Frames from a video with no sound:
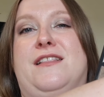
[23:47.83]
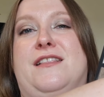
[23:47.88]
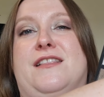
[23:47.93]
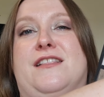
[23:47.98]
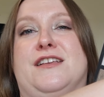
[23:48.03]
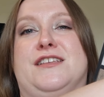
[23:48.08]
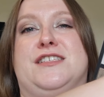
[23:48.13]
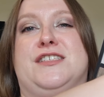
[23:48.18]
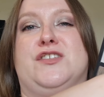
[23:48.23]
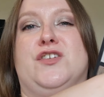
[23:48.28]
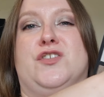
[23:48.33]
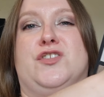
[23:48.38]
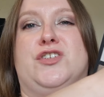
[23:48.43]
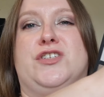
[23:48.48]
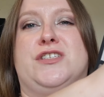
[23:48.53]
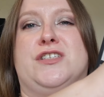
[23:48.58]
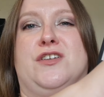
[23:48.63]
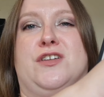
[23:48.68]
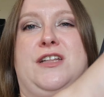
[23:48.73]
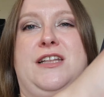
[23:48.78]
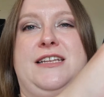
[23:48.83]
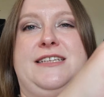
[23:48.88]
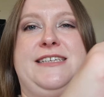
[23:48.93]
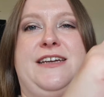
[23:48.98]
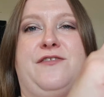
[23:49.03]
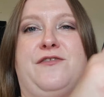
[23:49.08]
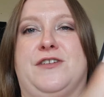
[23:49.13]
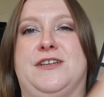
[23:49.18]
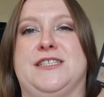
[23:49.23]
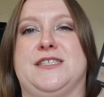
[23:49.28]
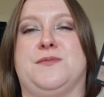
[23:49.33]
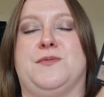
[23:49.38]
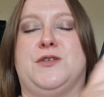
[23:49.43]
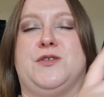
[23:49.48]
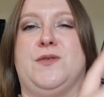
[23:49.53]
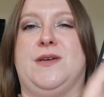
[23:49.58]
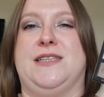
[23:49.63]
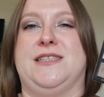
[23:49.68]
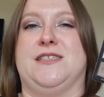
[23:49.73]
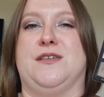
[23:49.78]
there's such subtle difference
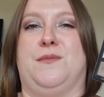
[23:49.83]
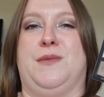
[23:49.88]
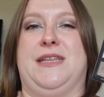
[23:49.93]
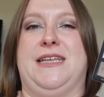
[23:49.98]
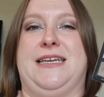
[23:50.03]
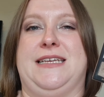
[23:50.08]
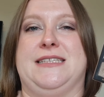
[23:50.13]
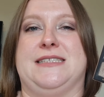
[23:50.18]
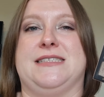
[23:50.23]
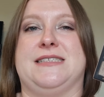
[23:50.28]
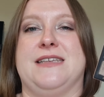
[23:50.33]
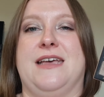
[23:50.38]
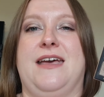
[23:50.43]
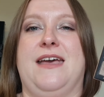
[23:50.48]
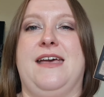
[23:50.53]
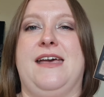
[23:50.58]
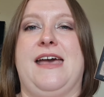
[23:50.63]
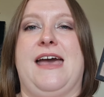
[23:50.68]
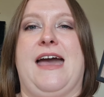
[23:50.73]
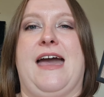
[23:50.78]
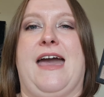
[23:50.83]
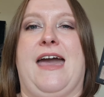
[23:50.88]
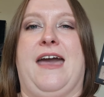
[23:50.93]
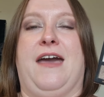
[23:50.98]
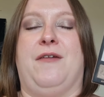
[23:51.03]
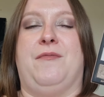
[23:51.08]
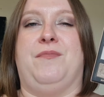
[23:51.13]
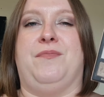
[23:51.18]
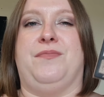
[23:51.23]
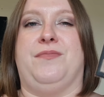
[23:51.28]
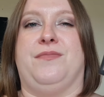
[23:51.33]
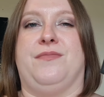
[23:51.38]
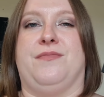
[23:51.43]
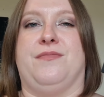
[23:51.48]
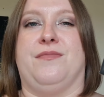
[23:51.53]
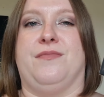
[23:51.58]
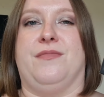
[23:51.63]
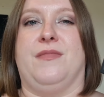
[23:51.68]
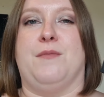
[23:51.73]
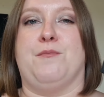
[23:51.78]
between some of these
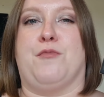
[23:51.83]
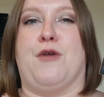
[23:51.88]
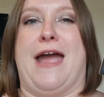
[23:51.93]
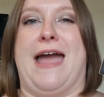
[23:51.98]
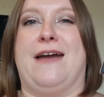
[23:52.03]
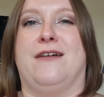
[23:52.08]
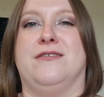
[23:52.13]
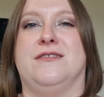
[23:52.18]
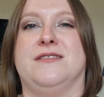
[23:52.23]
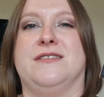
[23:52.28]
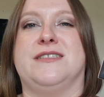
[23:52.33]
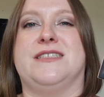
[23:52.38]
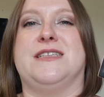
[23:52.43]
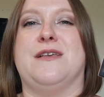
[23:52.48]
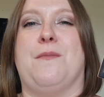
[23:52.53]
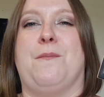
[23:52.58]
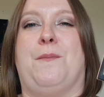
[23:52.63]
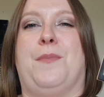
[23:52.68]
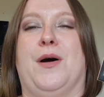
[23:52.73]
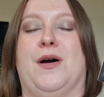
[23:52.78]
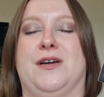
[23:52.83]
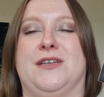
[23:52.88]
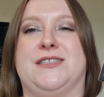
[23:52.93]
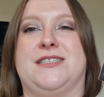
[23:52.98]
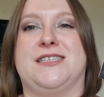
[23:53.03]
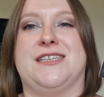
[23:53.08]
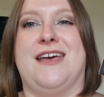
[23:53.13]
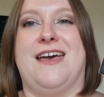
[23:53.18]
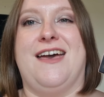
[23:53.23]
browns, but